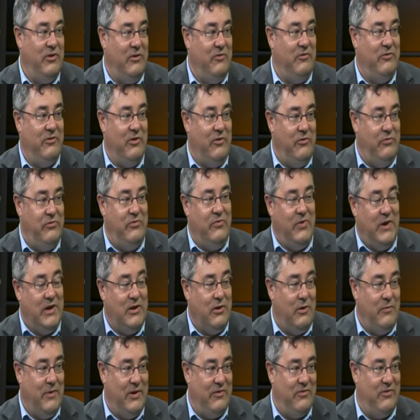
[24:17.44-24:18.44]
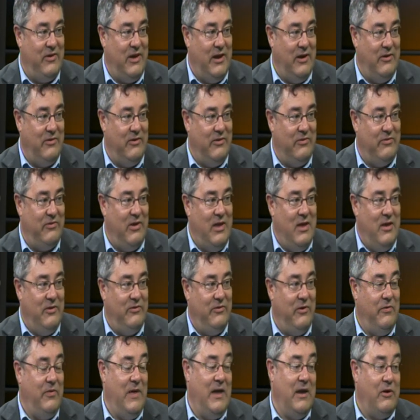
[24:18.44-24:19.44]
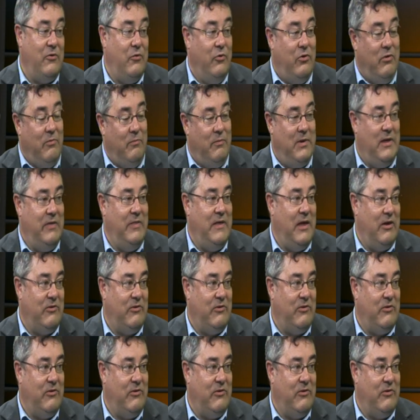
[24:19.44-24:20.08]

in socioeconomic status, so that couldn't be the